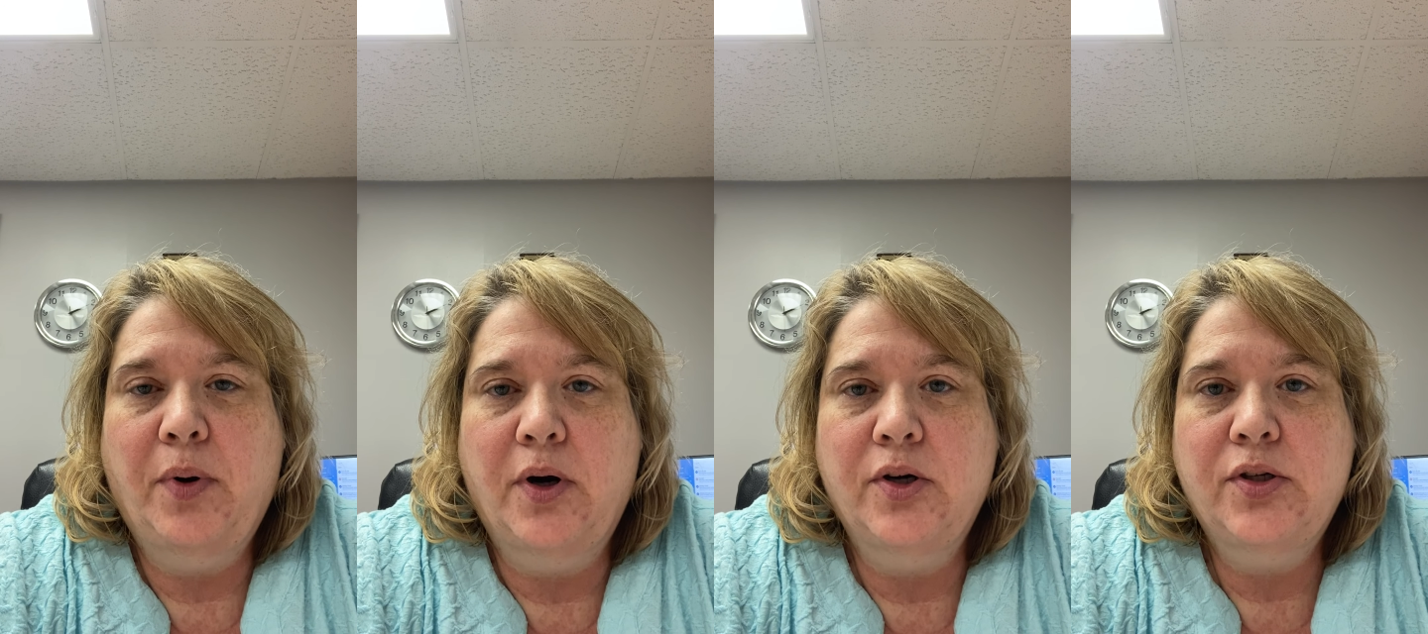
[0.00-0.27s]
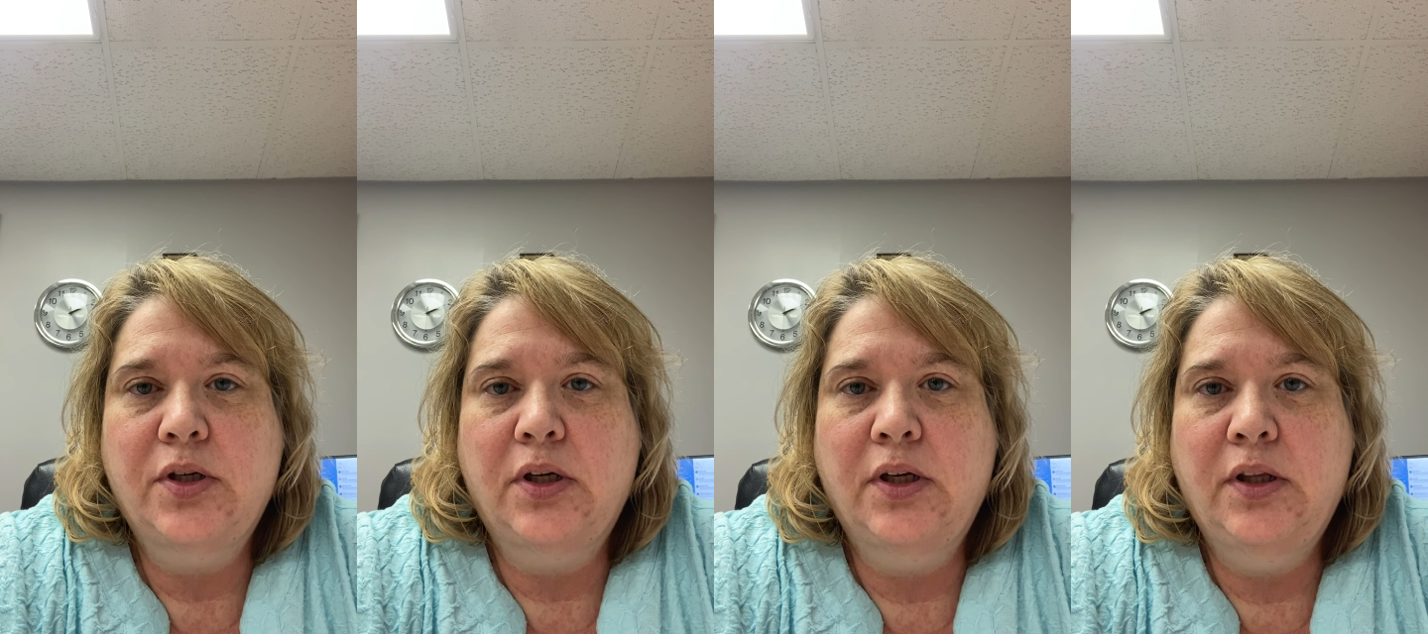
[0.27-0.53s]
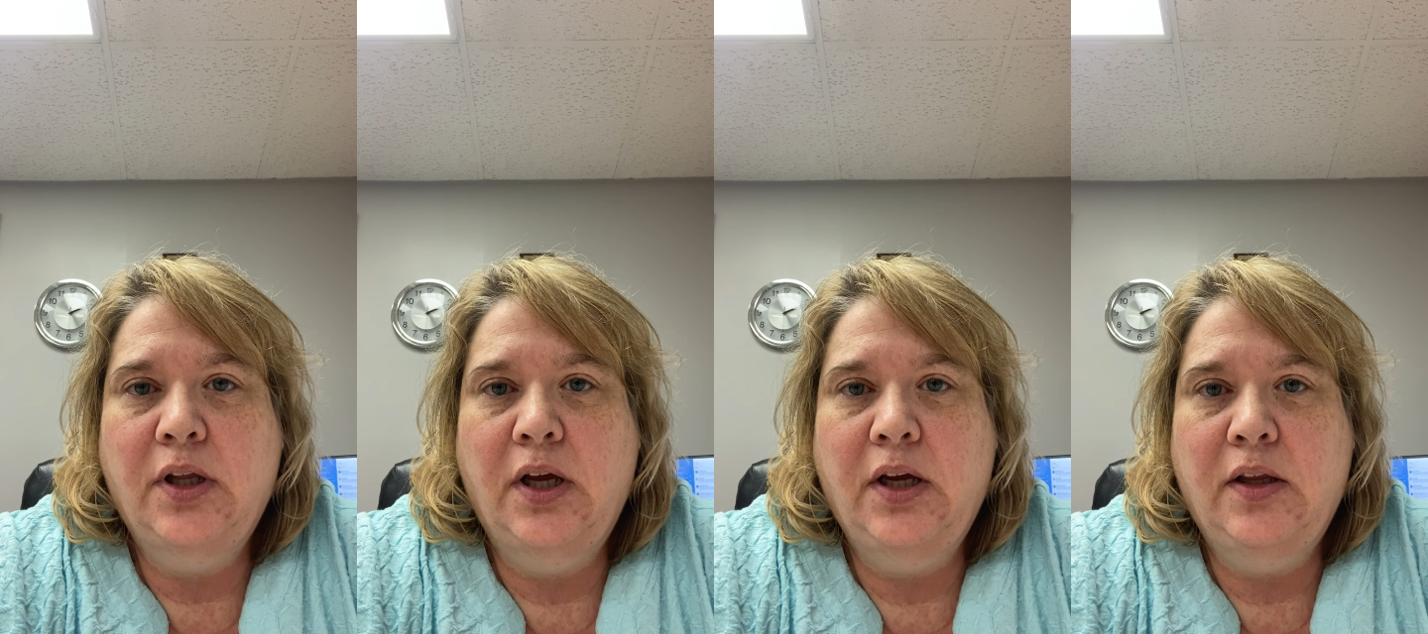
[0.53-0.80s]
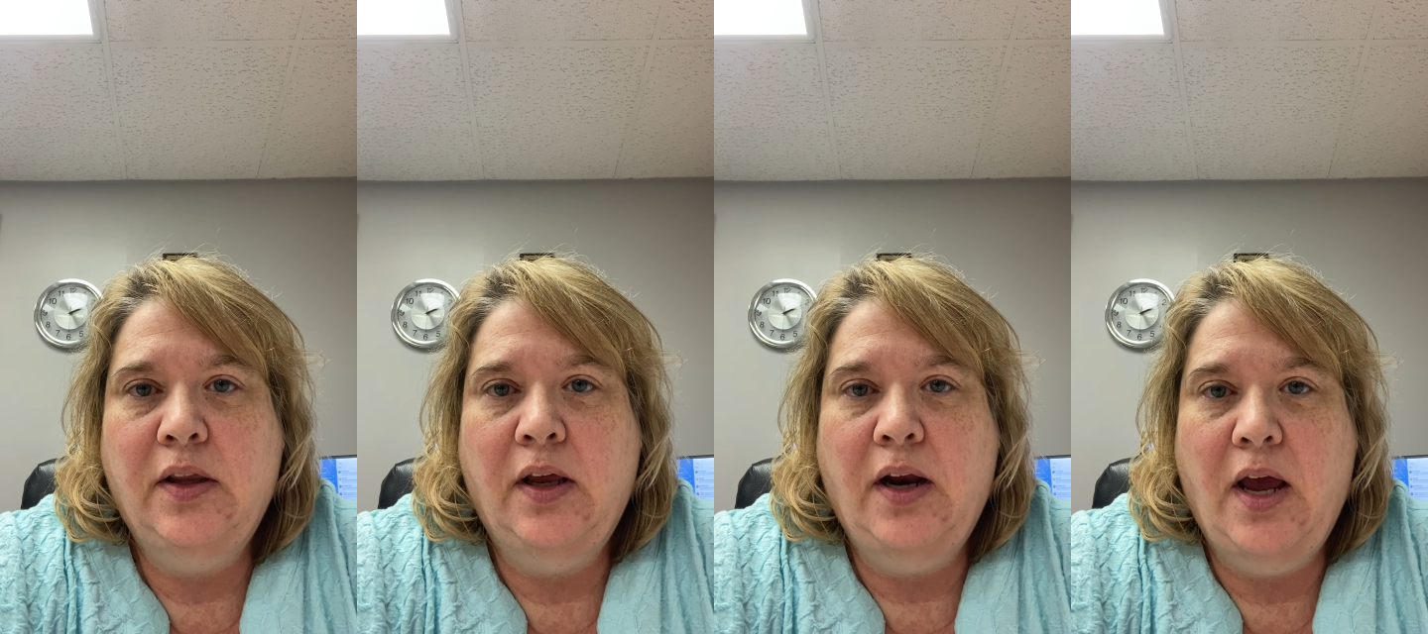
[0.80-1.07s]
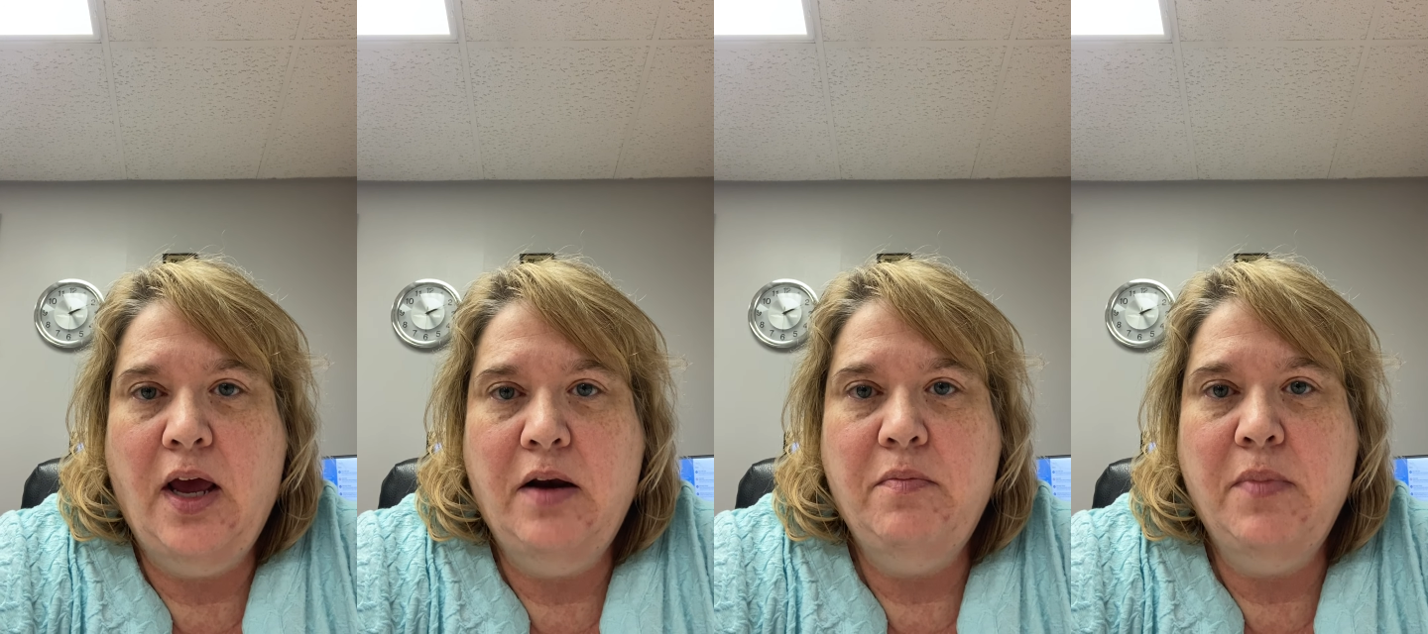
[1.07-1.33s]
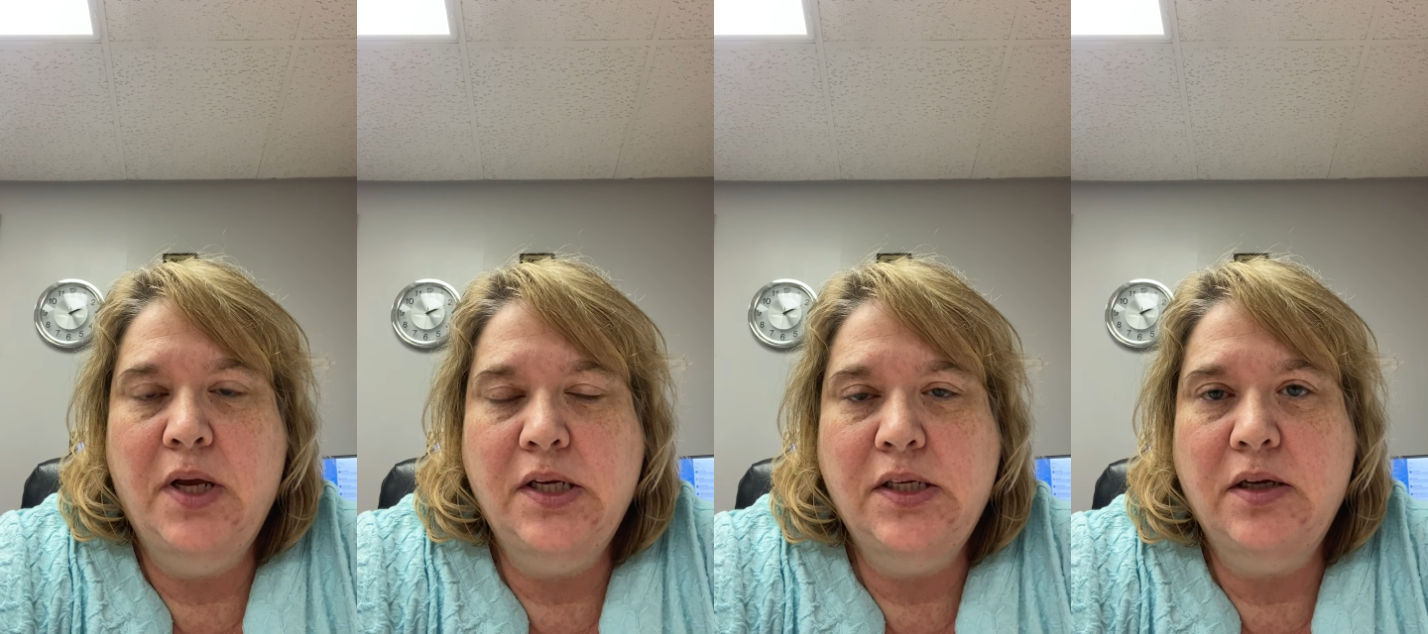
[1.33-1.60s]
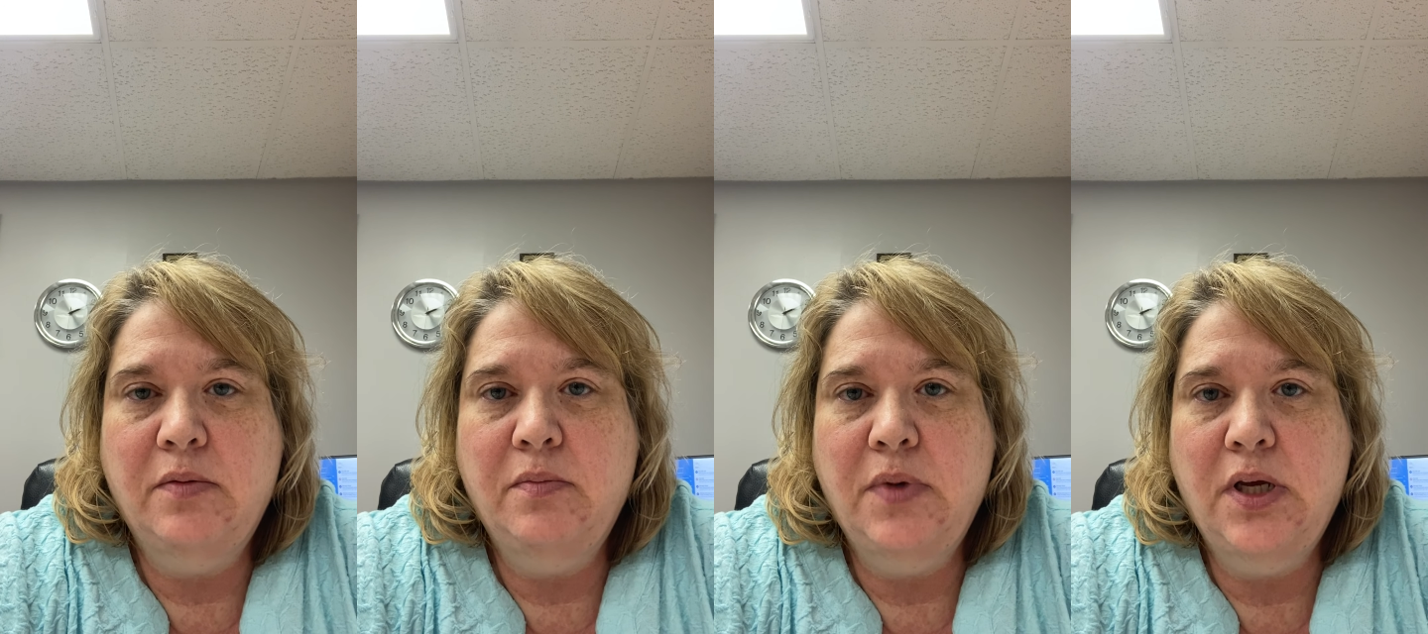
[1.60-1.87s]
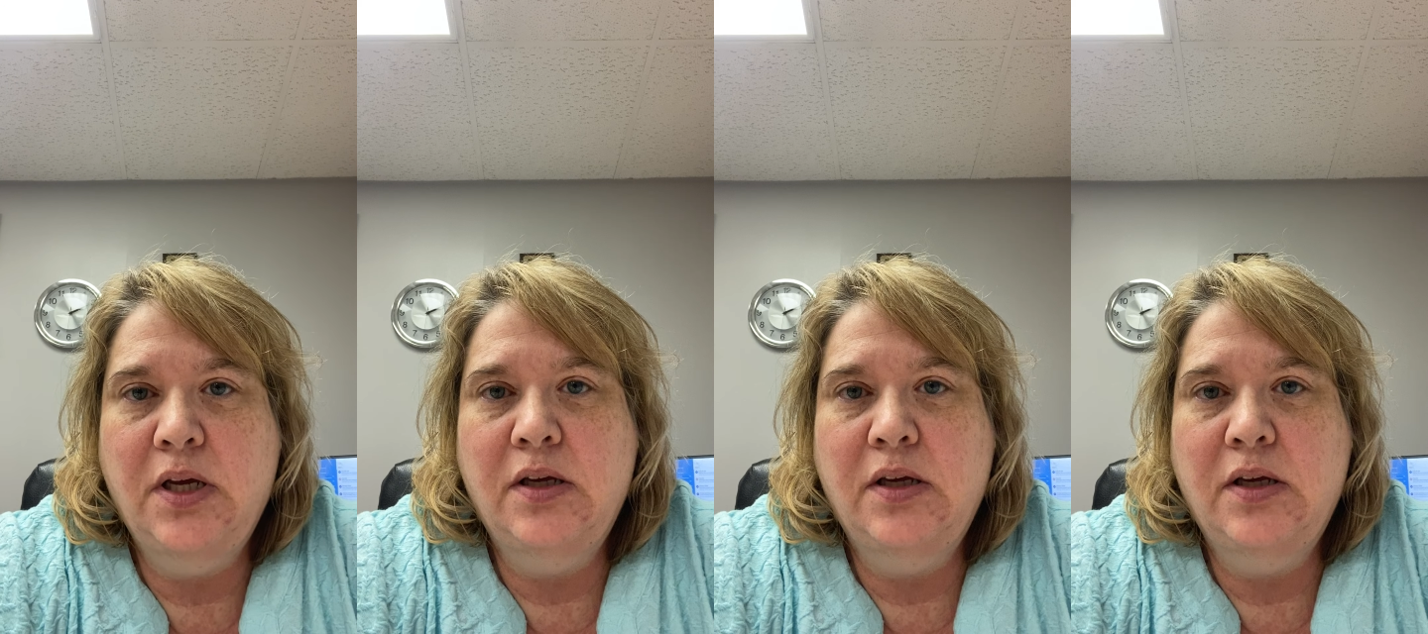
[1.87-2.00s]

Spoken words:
personally think that Edmentum